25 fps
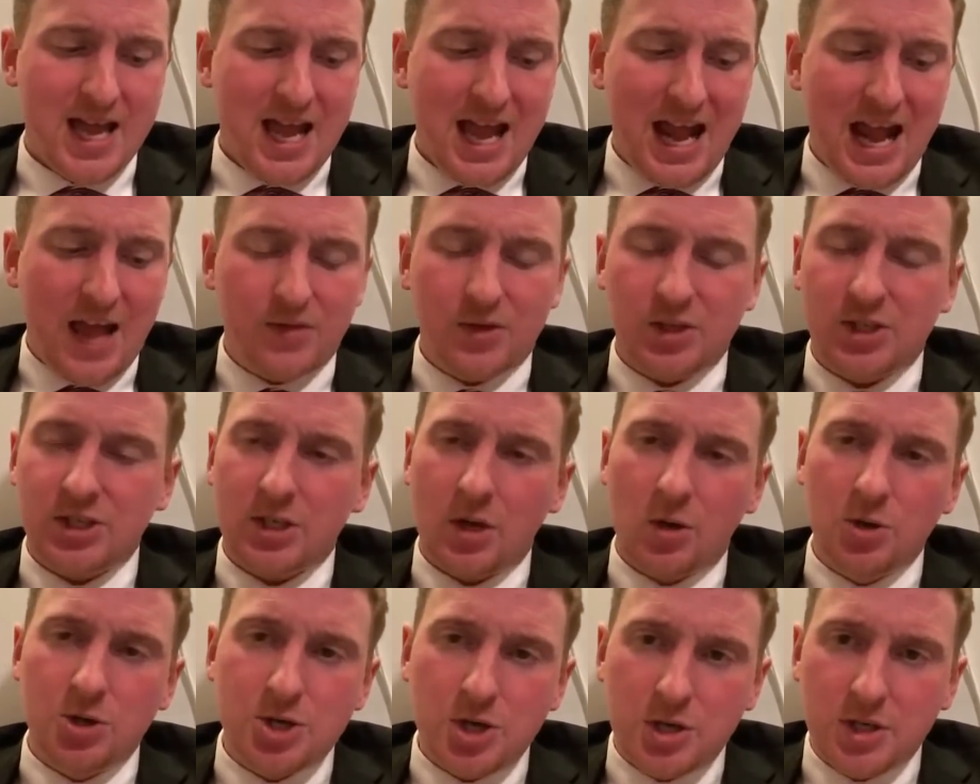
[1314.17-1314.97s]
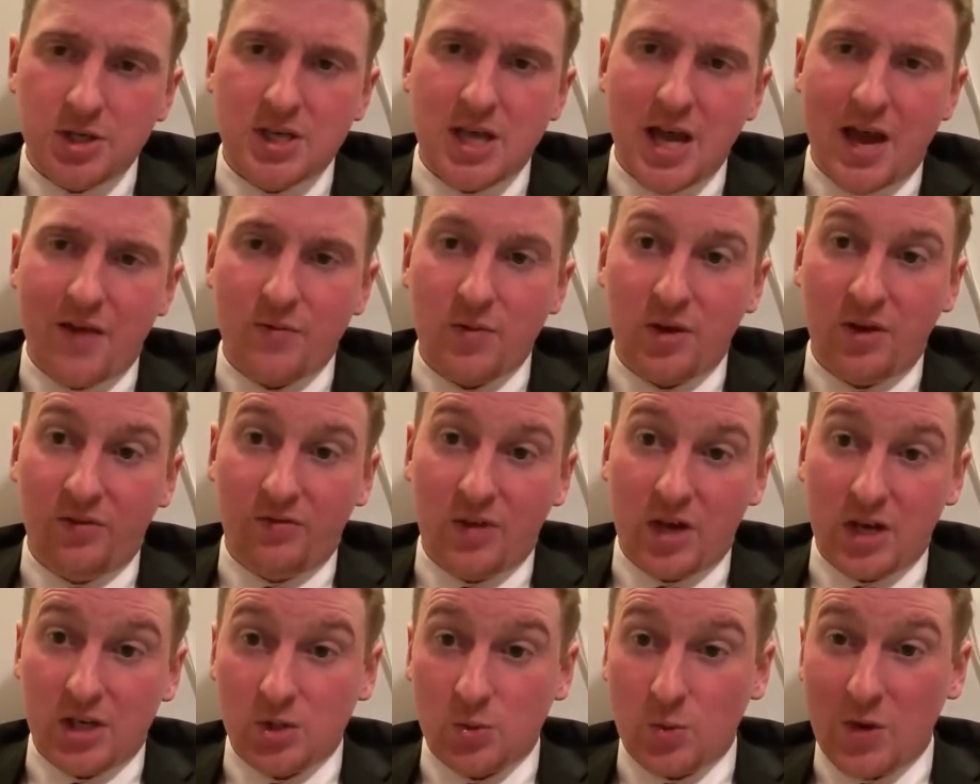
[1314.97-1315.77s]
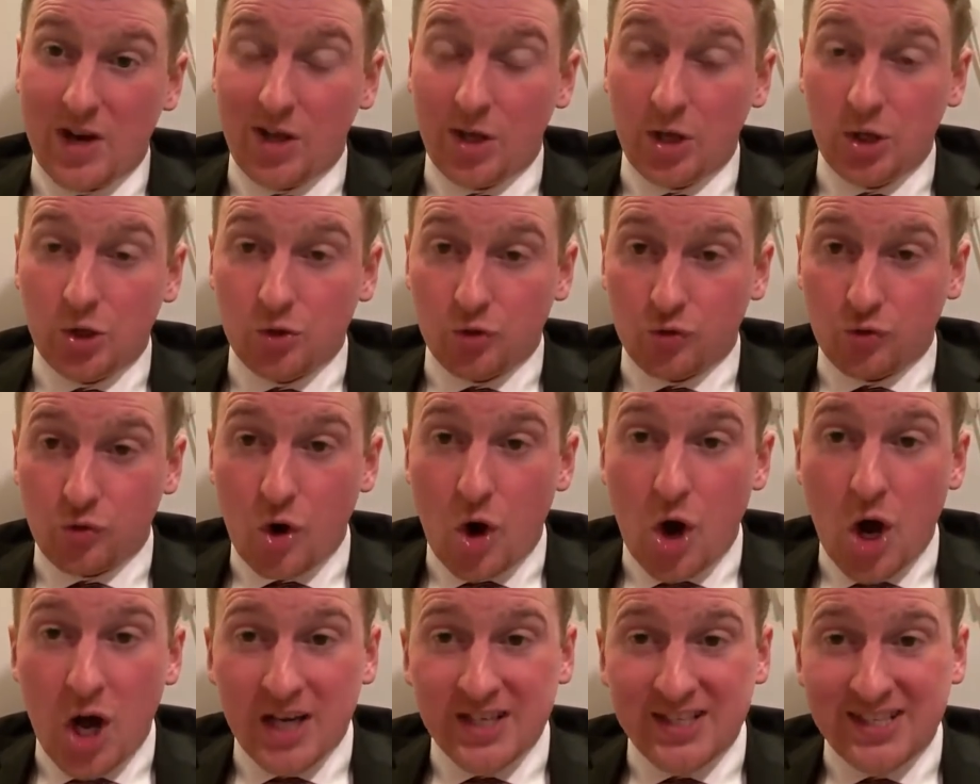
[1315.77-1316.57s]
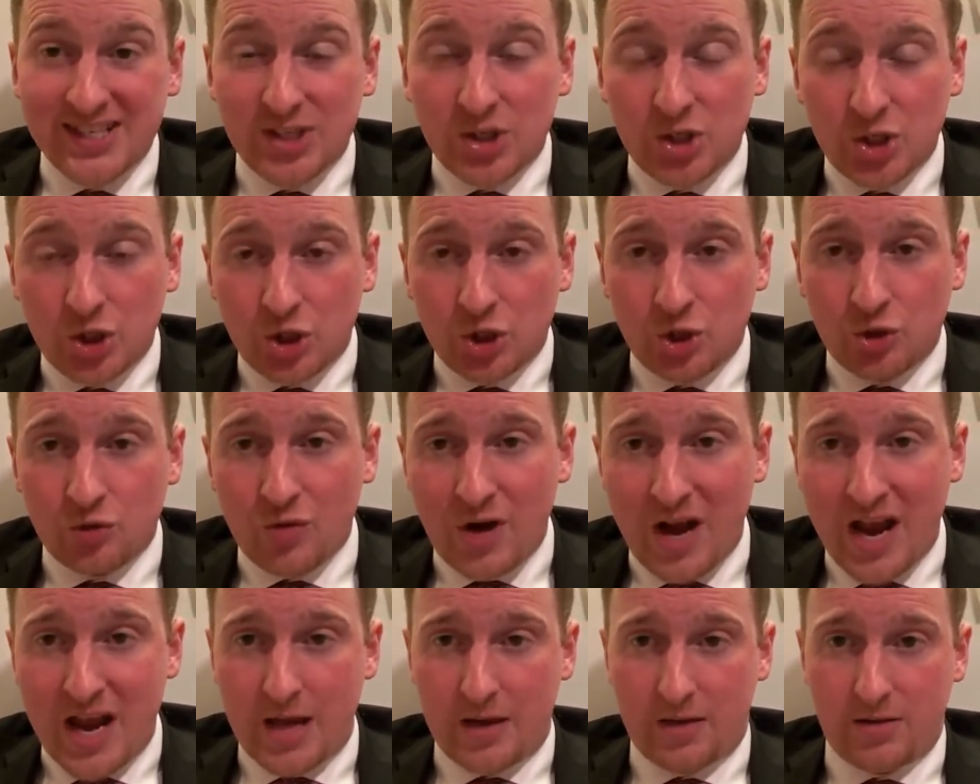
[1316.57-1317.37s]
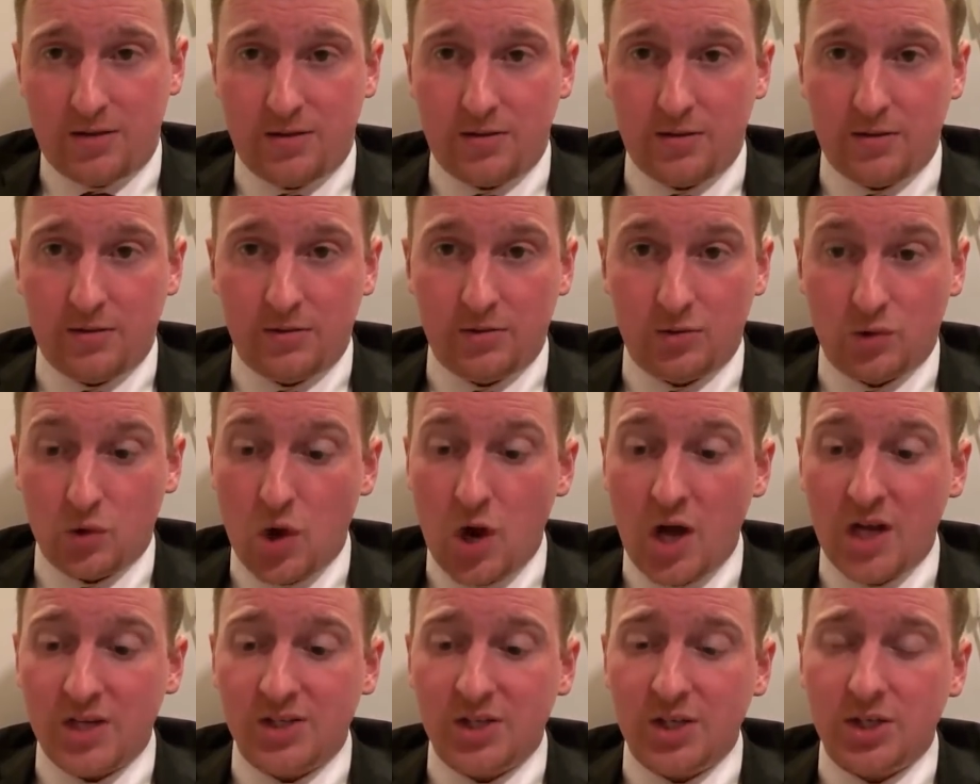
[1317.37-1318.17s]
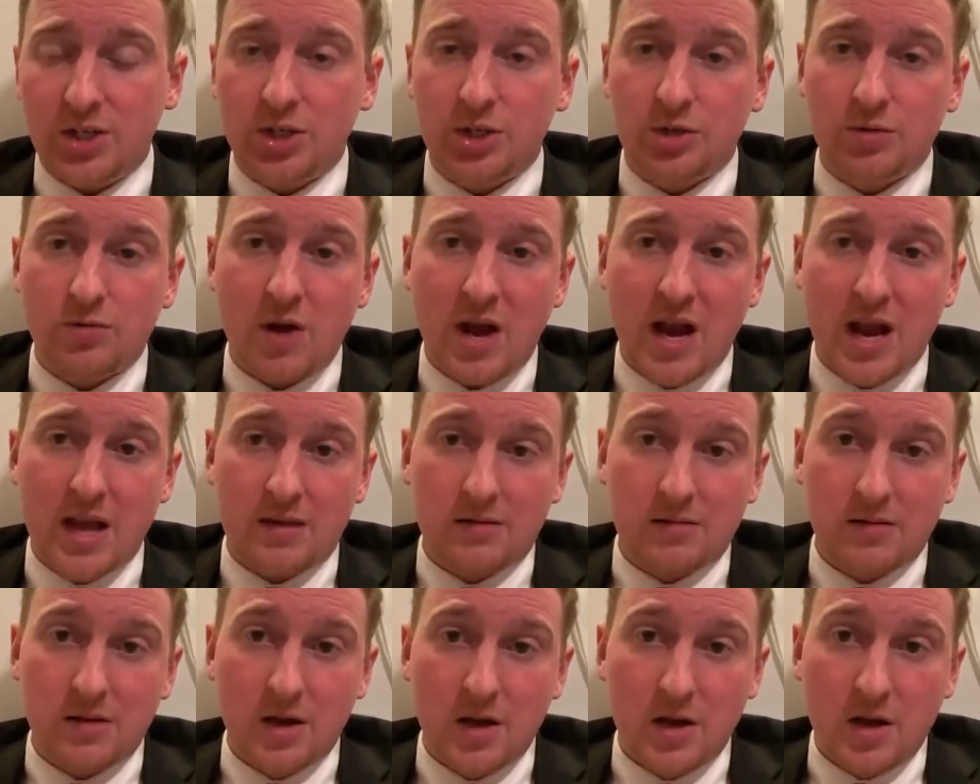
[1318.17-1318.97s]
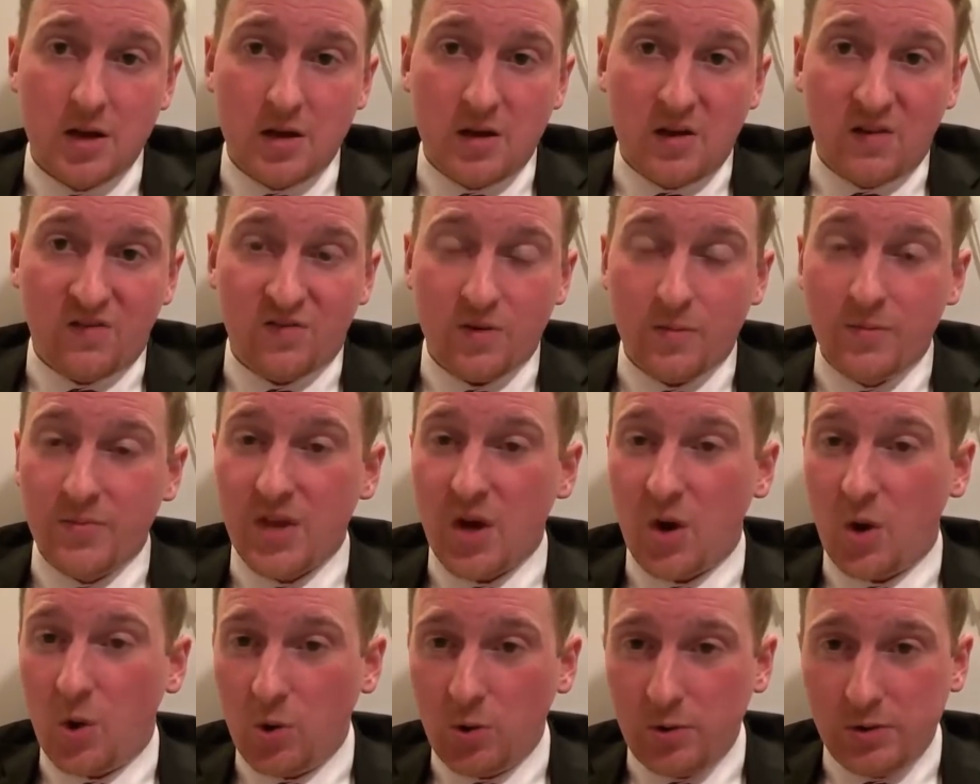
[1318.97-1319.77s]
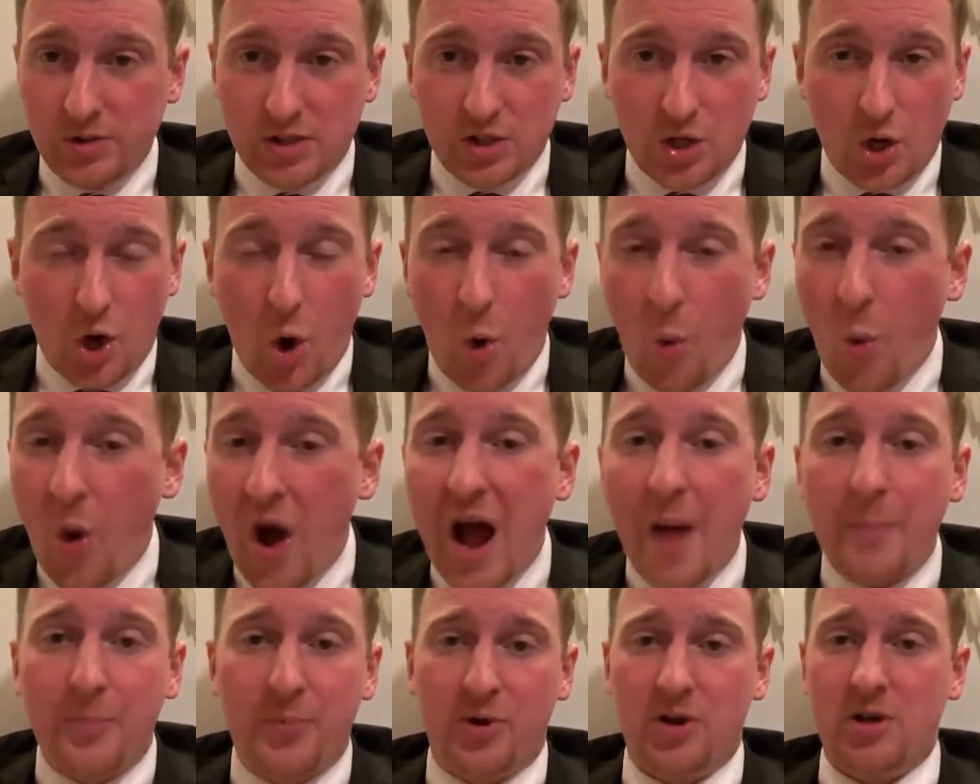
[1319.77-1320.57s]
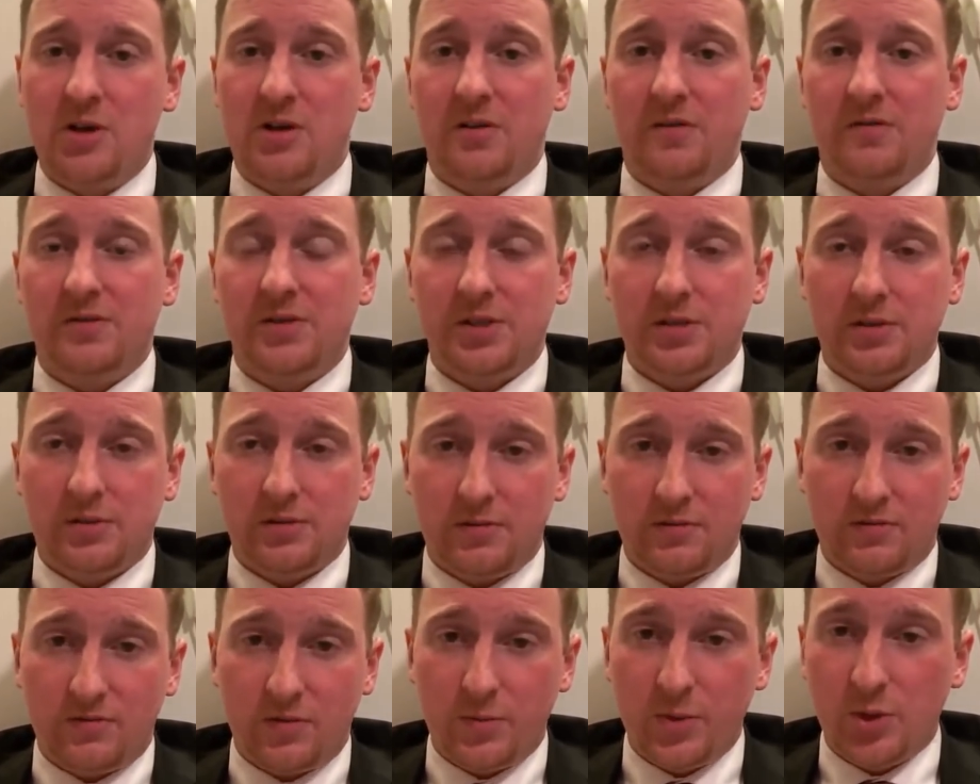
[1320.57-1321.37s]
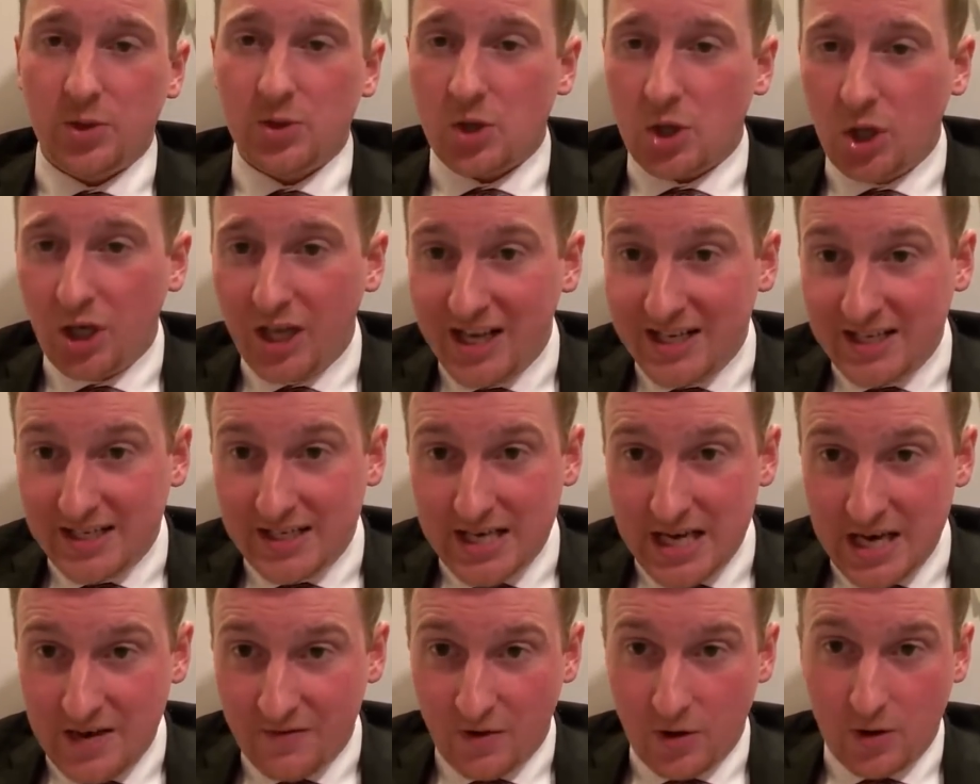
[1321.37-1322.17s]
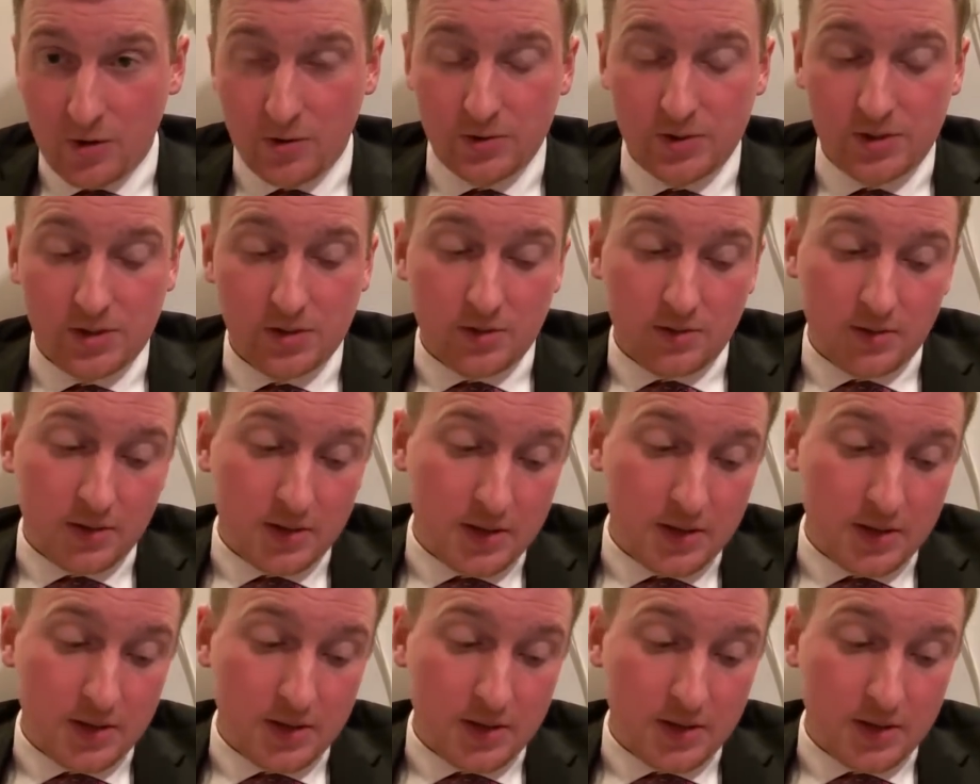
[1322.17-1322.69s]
And the socialist government of Venezuela draws its strength, draws its strength from those cooperatives, from those colectivos.